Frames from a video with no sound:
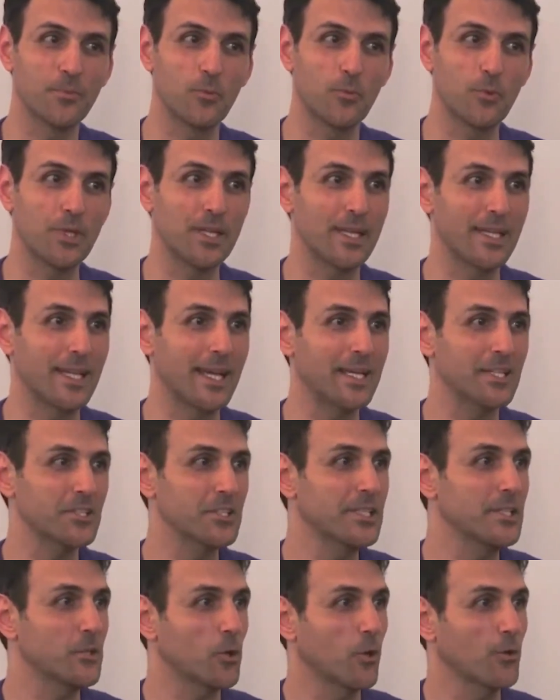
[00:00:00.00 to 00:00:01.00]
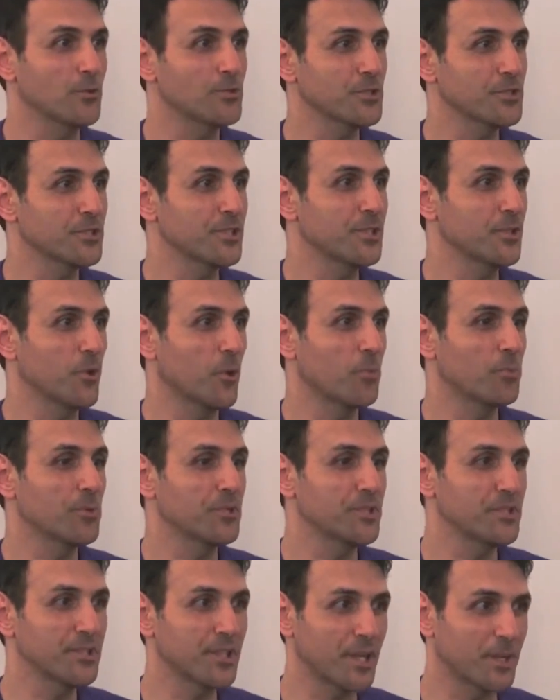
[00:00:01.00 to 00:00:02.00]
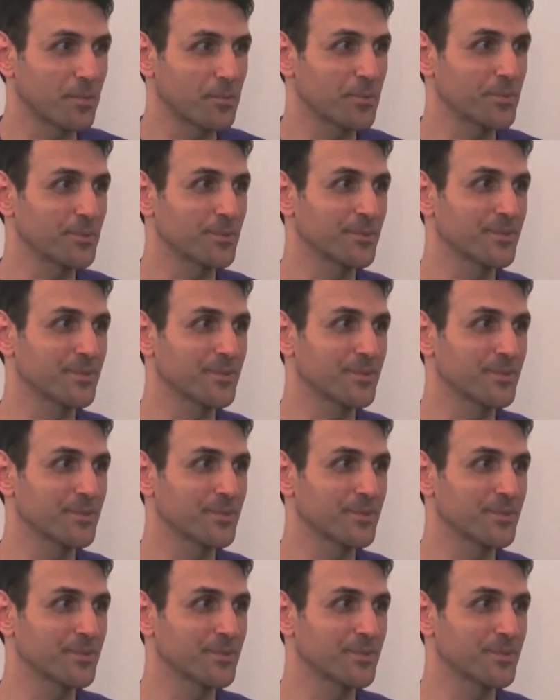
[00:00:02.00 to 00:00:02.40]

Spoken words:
we can actually consciously open it up.